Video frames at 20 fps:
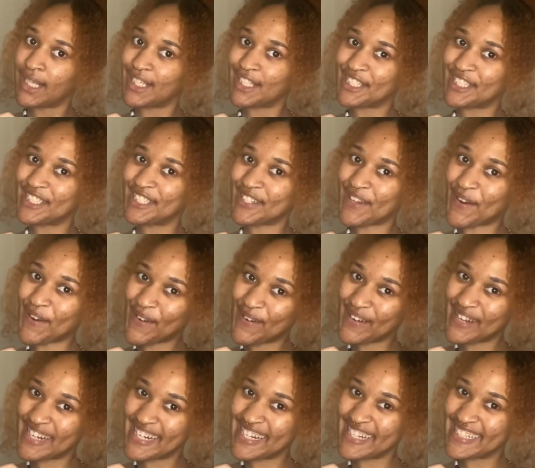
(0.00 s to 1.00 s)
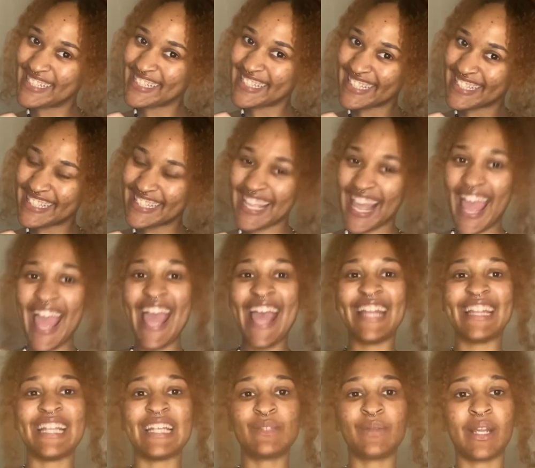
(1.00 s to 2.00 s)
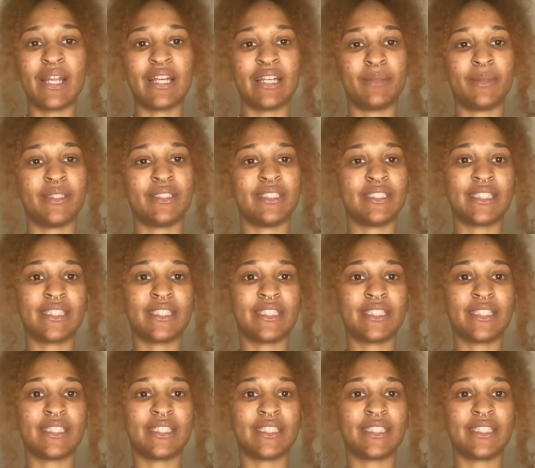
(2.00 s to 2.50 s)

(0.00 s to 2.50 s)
Shorts. That's what I like about this,